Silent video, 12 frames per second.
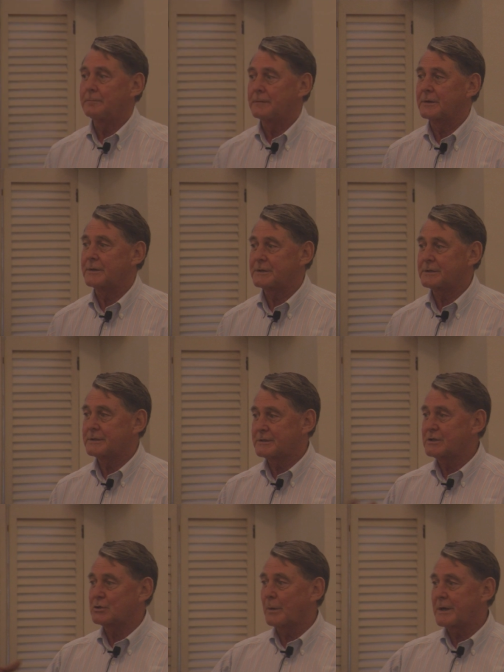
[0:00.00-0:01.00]
the, the
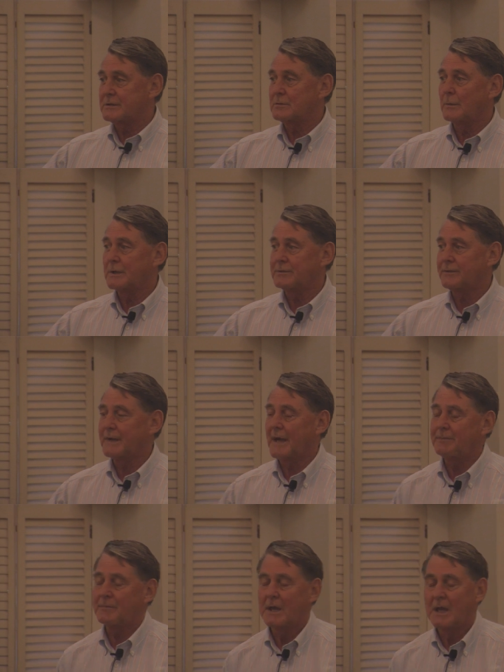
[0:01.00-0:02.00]
situation was for
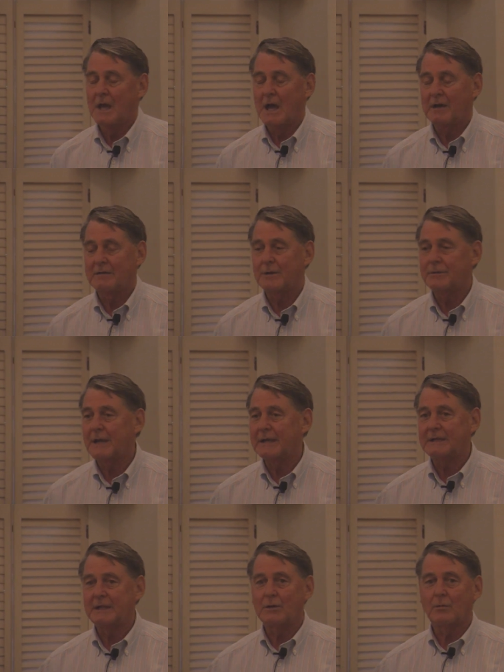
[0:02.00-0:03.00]
that. Around
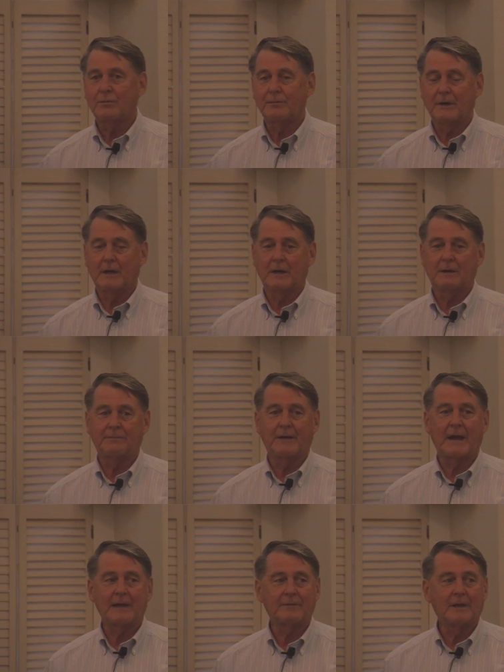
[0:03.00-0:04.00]

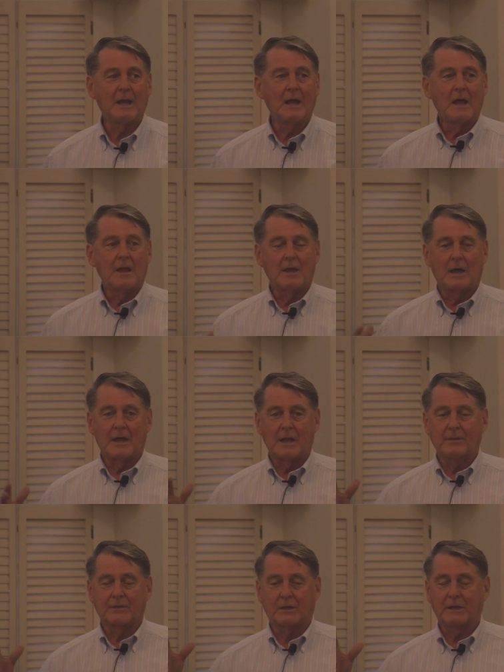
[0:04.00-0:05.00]
1905,
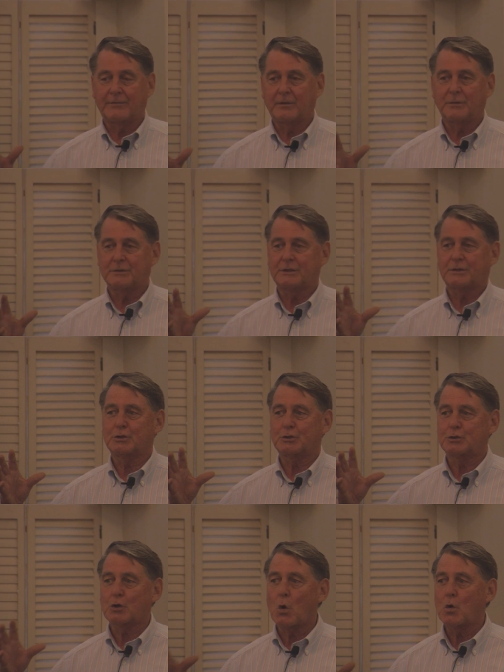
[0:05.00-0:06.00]
uh, the Clifford was just
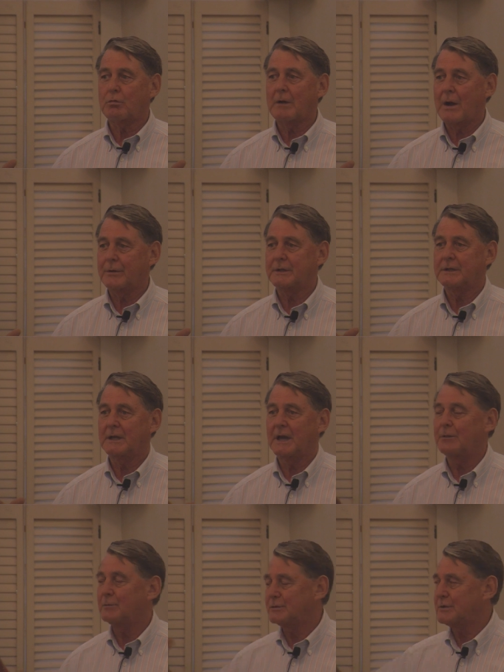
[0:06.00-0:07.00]
so crowded,
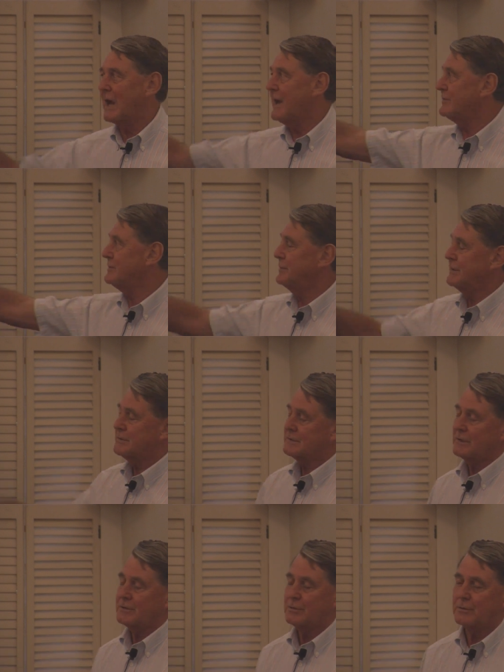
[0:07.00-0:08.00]
and we'll, I have some
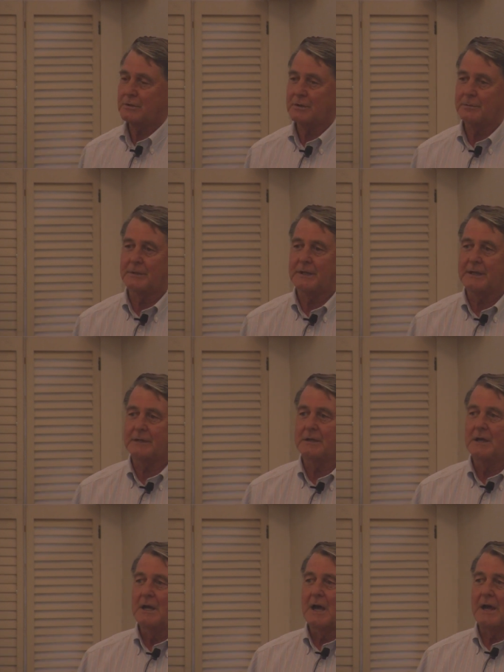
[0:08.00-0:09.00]
pictures I'll show you a little bit
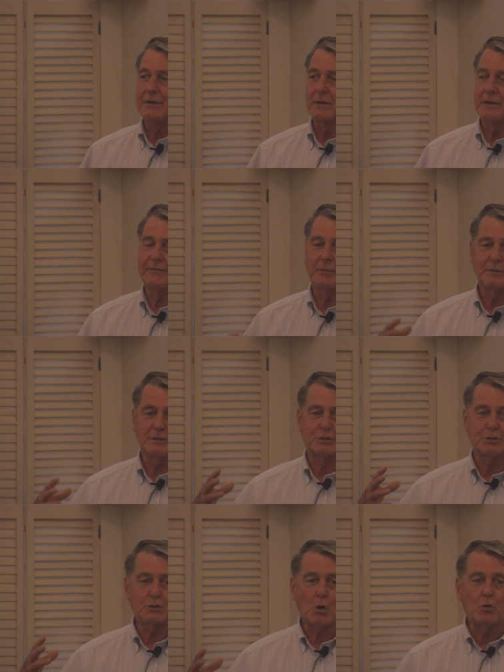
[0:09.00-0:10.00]
later. Uh, the Clifford was
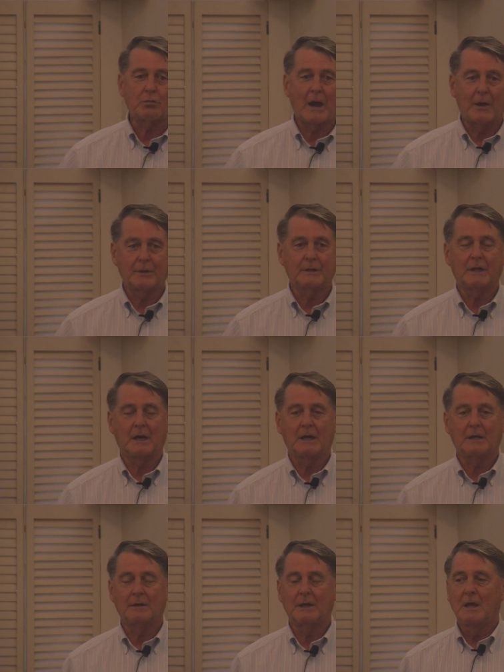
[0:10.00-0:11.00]
just so crowded
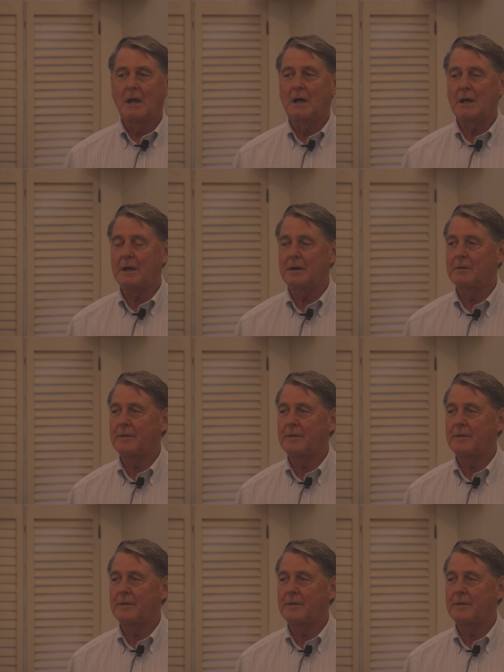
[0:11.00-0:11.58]
uh,